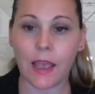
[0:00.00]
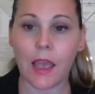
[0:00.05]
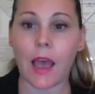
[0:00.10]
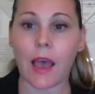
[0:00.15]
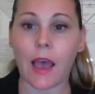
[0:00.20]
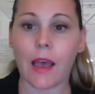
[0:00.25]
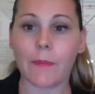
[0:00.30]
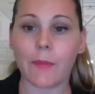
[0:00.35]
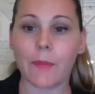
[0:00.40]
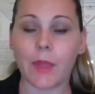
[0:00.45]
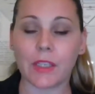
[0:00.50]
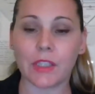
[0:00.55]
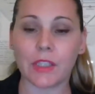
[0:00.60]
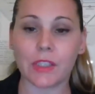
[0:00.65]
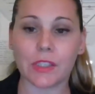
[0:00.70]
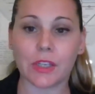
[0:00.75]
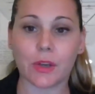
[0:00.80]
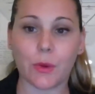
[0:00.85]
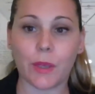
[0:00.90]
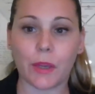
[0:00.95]
And
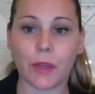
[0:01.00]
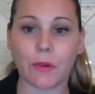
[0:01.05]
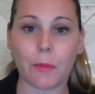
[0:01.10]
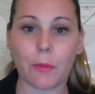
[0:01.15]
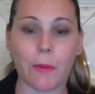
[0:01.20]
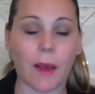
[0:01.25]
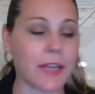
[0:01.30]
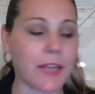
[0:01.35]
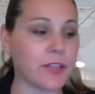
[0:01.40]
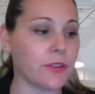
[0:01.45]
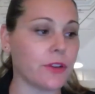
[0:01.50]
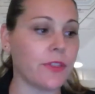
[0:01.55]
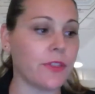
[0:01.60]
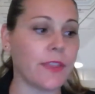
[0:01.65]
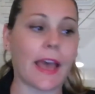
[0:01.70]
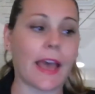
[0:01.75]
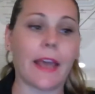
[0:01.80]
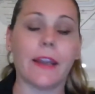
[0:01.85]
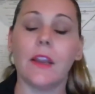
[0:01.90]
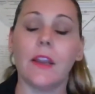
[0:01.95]
just a quick reminder on
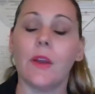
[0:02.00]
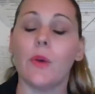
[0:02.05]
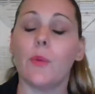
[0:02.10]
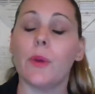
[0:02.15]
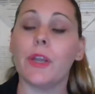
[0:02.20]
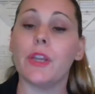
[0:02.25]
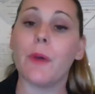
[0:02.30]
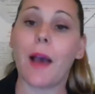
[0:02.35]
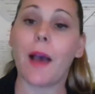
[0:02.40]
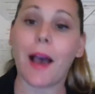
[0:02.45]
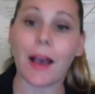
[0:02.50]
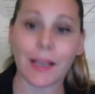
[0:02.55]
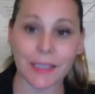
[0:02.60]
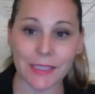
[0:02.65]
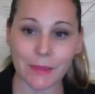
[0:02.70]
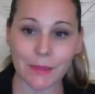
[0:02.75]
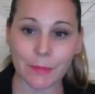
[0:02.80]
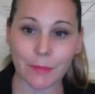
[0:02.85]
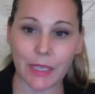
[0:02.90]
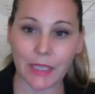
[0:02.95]
that, when you are
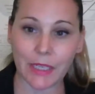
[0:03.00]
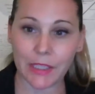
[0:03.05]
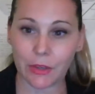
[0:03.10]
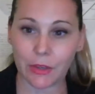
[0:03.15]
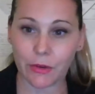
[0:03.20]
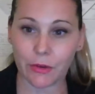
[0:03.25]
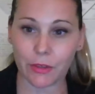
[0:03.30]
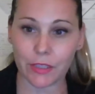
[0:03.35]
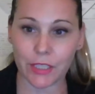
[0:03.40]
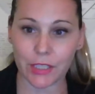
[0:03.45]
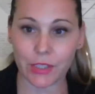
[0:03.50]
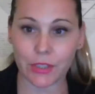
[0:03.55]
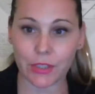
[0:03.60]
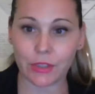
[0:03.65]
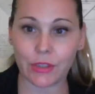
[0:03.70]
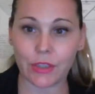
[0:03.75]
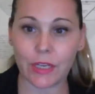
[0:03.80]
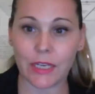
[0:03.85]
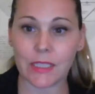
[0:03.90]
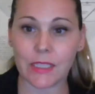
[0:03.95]
submitting your audition,
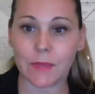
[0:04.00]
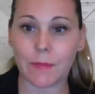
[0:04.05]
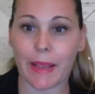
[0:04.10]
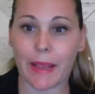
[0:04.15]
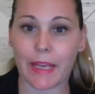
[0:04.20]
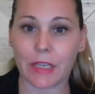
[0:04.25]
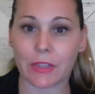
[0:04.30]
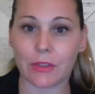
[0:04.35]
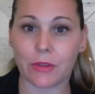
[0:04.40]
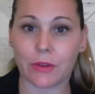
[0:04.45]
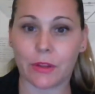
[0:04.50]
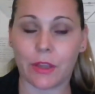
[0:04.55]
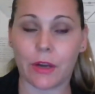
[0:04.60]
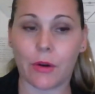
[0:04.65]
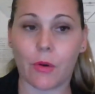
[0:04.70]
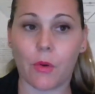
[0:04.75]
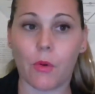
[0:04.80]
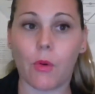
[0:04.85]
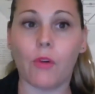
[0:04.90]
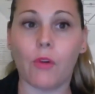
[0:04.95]
you need to make sure that
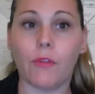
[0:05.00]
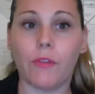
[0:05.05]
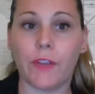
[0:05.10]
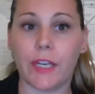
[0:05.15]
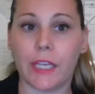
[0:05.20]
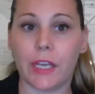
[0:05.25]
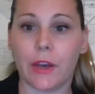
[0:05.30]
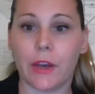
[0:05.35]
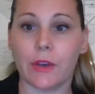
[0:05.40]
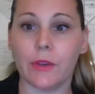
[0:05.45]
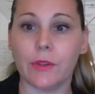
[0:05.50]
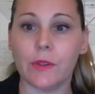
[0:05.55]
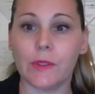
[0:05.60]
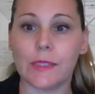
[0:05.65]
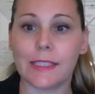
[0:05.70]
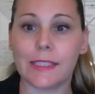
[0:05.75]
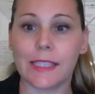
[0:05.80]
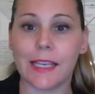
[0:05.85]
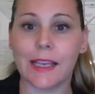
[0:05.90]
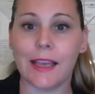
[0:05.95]
all
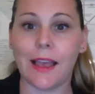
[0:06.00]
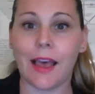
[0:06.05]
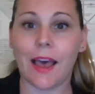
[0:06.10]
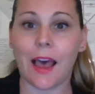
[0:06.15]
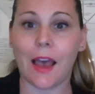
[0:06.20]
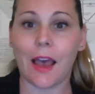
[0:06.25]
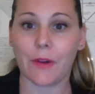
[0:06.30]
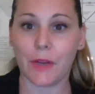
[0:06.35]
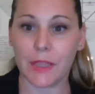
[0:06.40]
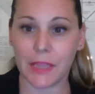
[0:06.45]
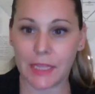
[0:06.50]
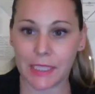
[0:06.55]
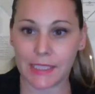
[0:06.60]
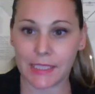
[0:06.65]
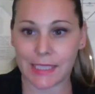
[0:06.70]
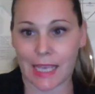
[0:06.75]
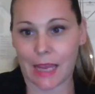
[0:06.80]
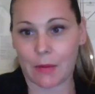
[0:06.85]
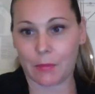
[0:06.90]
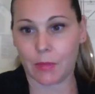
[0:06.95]
videos are in the
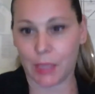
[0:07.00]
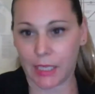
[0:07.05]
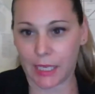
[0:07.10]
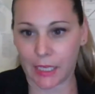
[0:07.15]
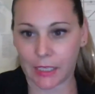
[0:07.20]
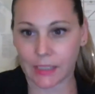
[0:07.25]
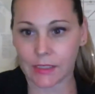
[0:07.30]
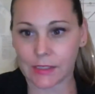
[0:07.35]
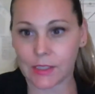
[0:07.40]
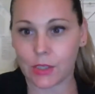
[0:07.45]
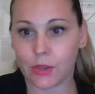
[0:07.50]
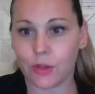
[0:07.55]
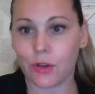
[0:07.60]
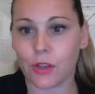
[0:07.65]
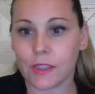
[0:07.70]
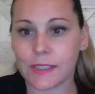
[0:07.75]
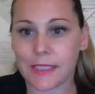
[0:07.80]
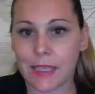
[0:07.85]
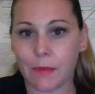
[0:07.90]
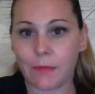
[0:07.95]
same link. So you're
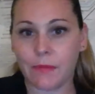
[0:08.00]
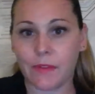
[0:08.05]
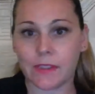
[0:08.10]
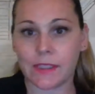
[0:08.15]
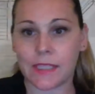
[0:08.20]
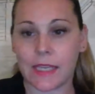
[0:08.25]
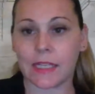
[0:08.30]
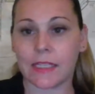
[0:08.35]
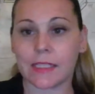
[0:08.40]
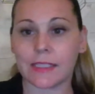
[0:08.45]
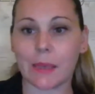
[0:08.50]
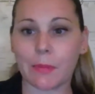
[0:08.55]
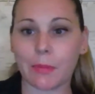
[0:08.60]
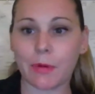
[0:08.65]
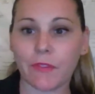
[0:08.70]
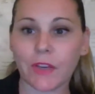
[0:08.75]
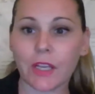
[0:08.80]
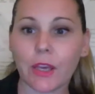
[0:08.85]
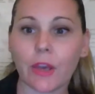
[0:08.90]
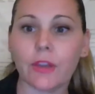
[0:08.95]
not sending
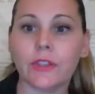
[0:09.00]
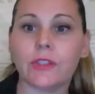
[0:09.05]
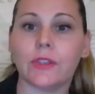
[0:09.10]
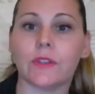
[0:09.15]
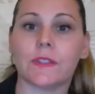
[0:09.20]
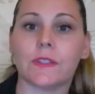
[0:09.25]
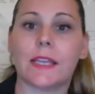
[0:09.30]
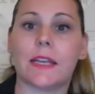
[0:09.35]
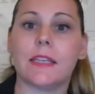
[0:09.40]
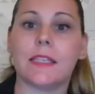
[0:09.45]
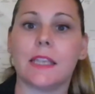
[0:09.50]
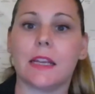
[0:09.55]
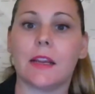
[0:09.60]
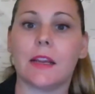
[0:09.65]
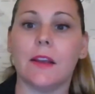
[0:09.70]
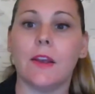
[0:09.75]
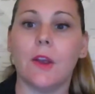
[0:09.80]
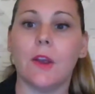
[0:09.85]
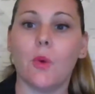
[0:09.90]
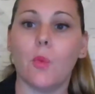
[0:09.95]
separate videos, you're
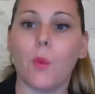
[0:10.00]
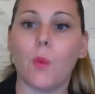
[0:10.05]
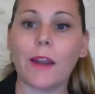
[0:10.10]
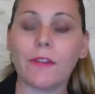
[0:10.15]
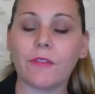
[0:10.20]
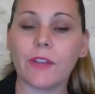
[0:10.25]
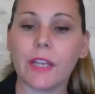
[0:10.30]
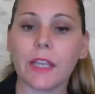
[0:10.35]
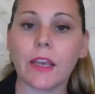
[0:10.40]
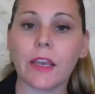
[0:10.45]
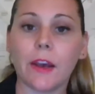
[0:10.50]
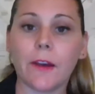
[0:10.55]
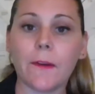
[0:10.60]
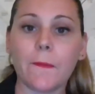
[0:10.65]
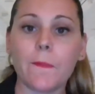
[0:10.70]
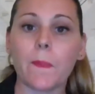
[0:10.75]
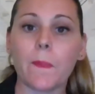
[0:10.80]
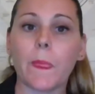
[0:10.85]
sending one video